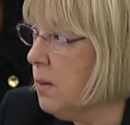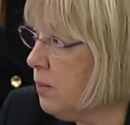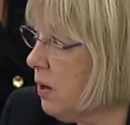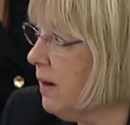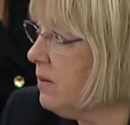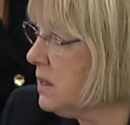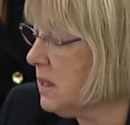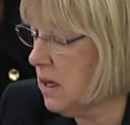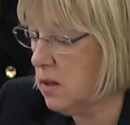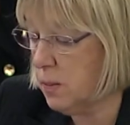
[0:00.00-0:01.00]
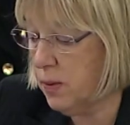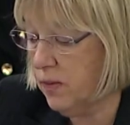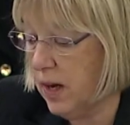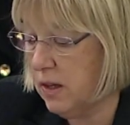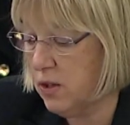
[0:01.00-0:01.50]
private sector
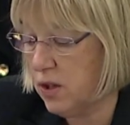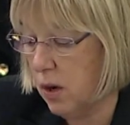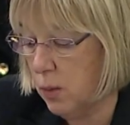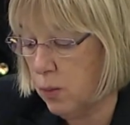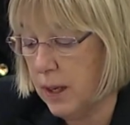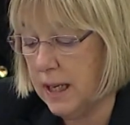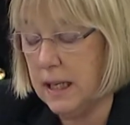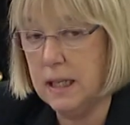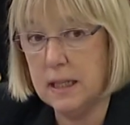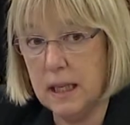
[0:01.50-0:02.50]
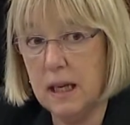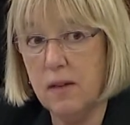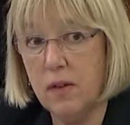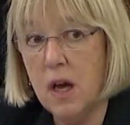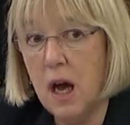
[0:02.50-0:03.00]
providers are ready to
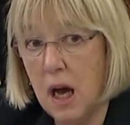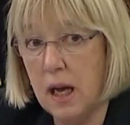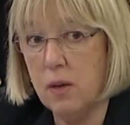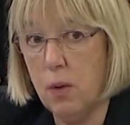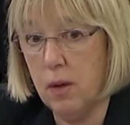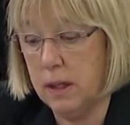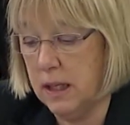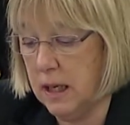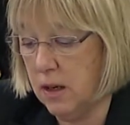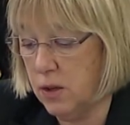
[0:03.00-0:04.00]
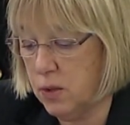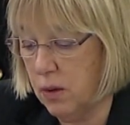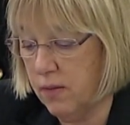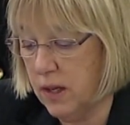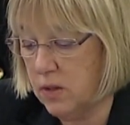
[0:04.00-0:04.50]
give high-quality care to
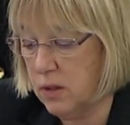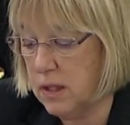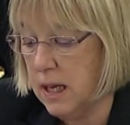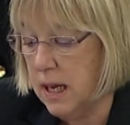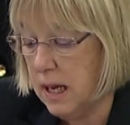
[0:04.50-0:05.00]
our veterans,